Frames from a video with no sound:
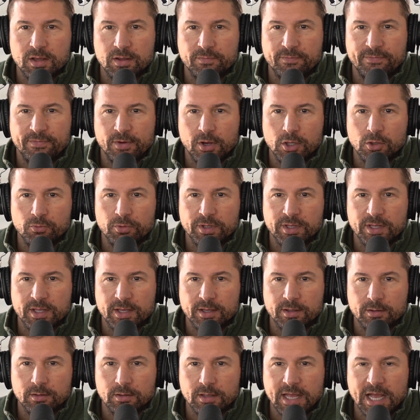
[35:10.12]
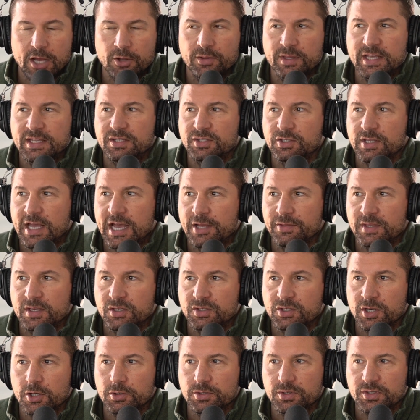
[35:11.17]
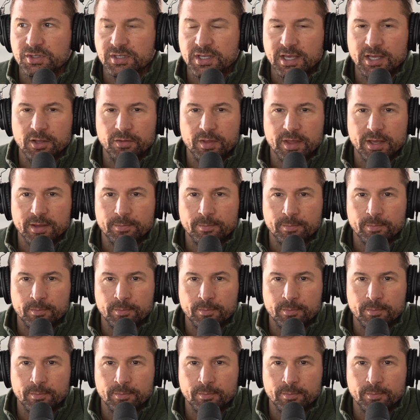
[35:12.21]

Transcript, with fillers: following that. How'd they start to scale that?